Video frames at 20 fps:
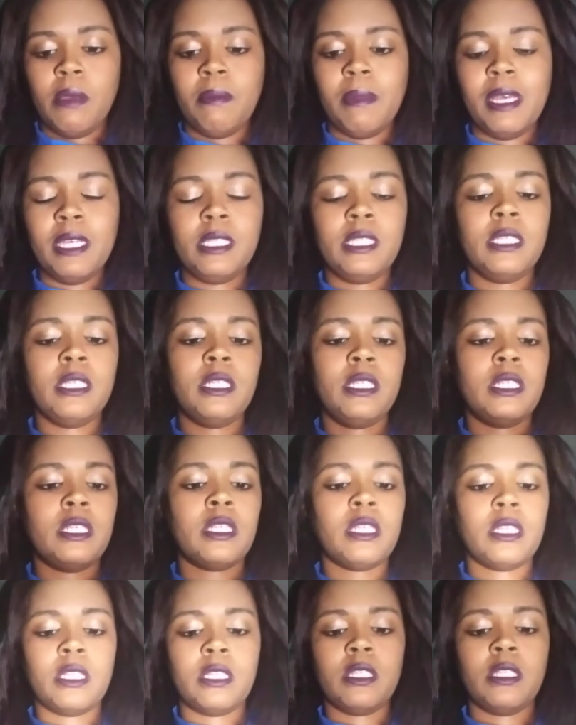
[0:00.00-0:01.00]

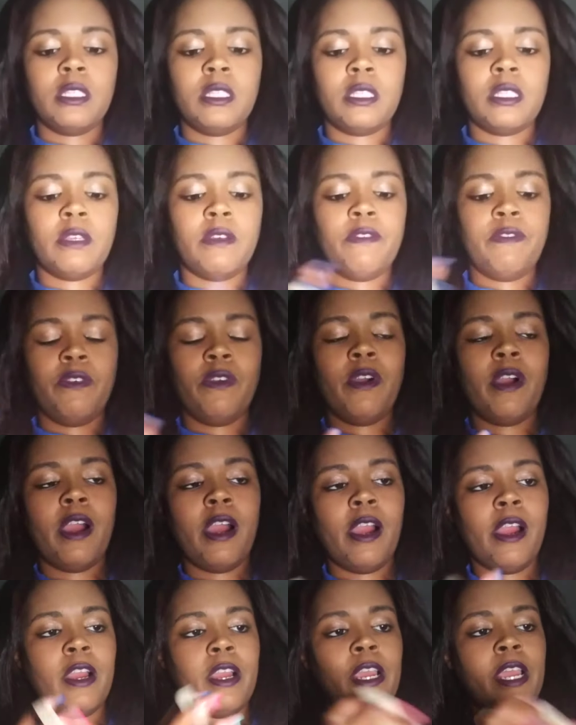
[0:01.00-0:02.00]
Messages for
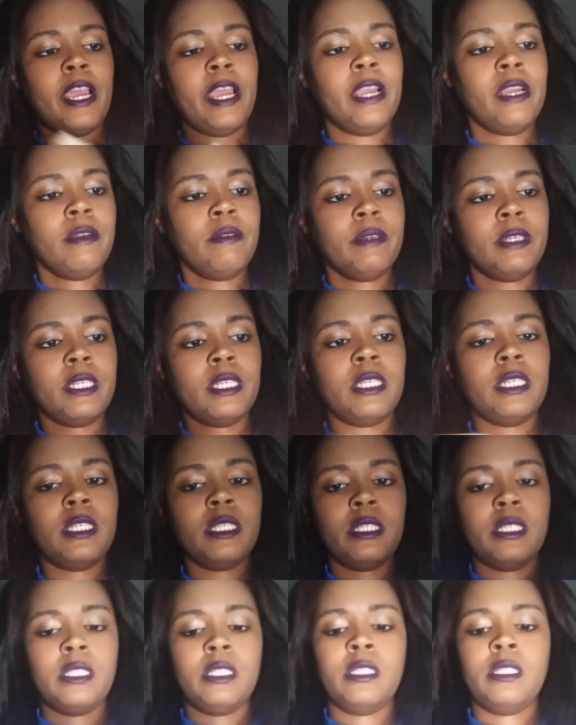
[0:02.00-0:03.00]
our
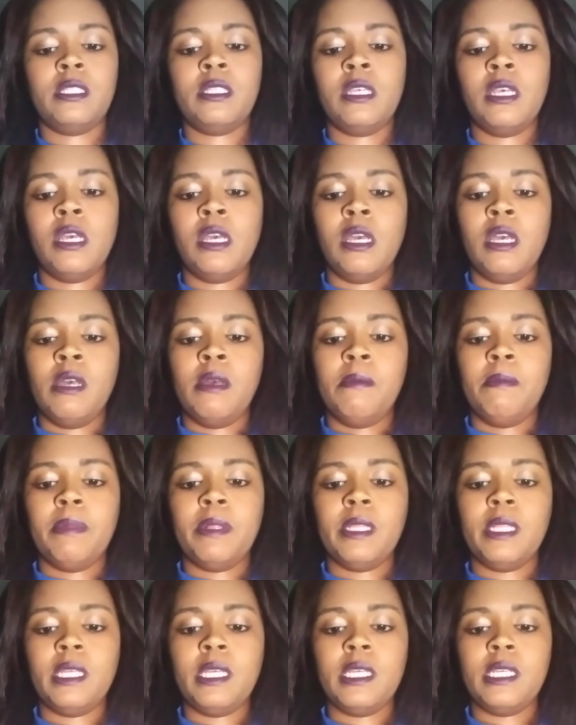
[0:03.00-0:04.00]
Aries.
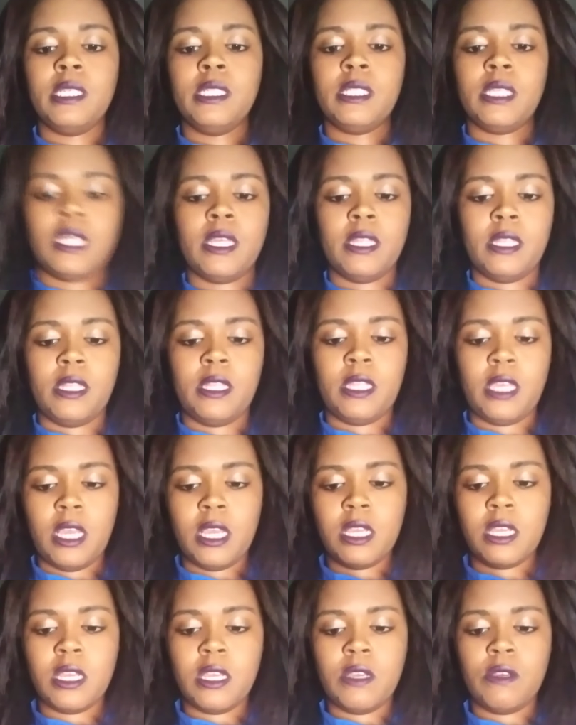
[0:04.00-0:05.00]
Please and
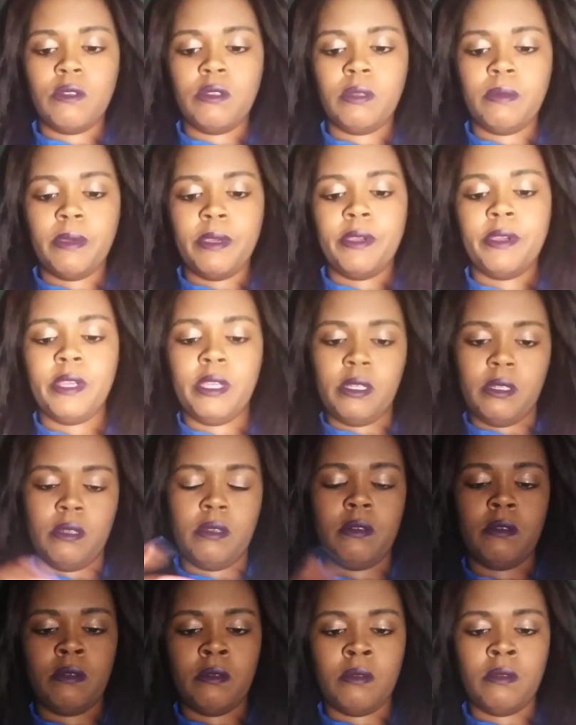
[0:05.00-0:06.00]
thank you, Spirit.
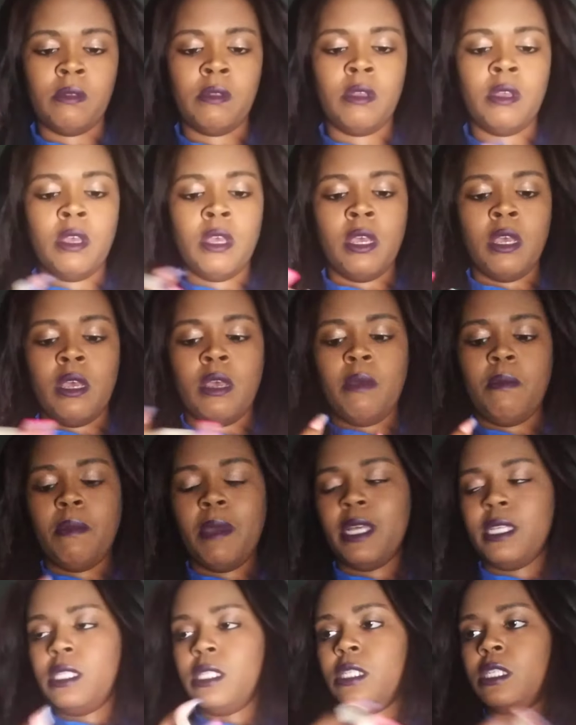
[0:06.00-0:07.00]

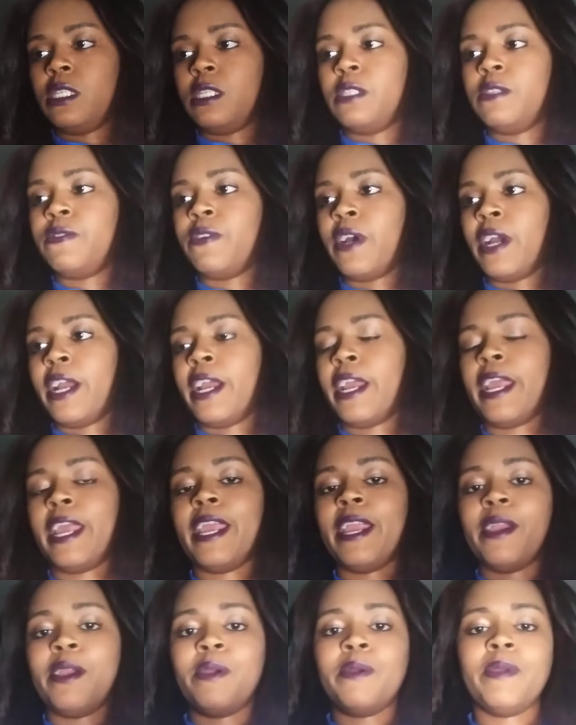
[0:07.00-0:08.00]
Messages for our
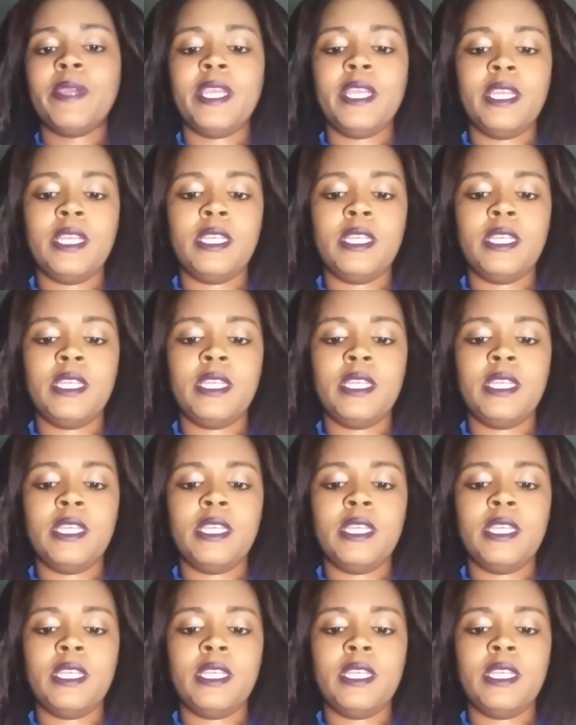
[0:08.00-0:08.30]
Aries.